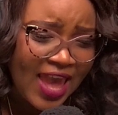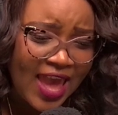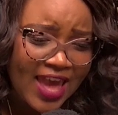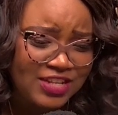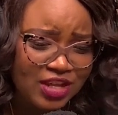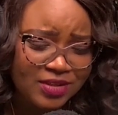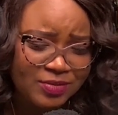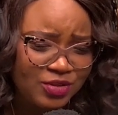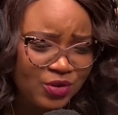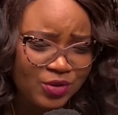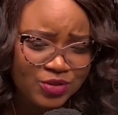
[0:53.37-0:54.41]
And you
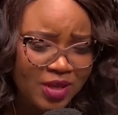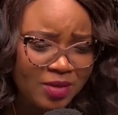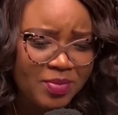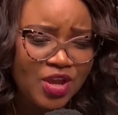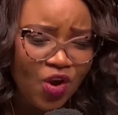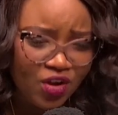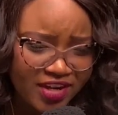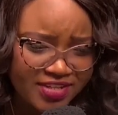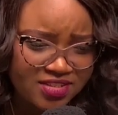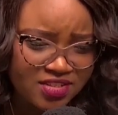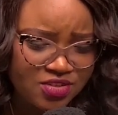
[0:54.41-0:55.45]
know, you can be
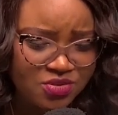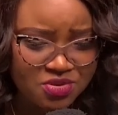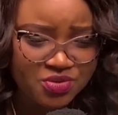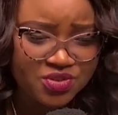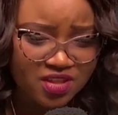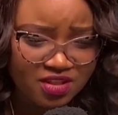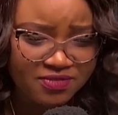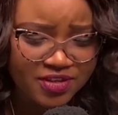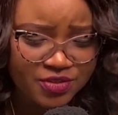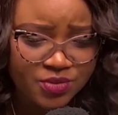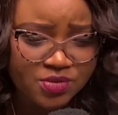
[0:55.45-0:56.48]
honest to yourself
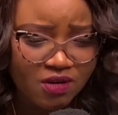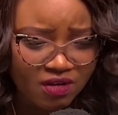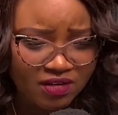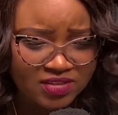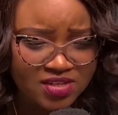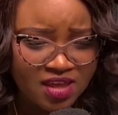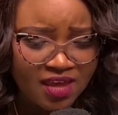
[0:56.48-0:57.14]
and to God,